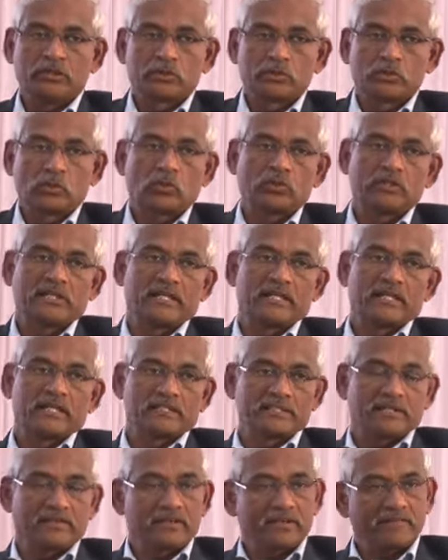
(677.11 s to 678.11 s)
So there are
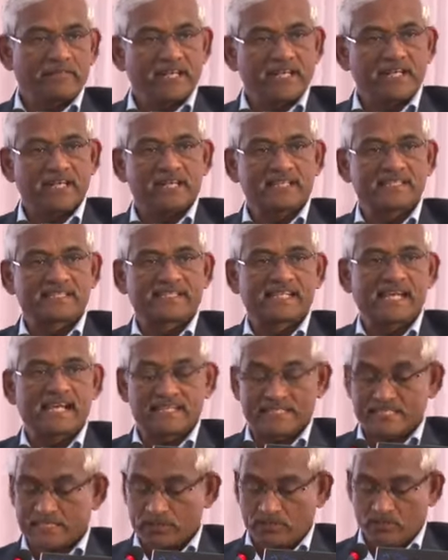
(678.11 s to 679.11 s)
very less
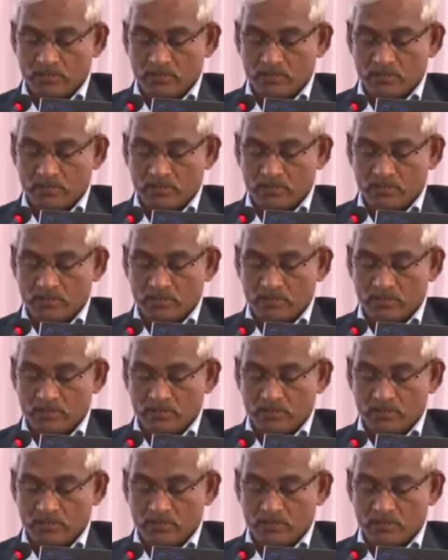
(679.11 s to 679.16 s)
chances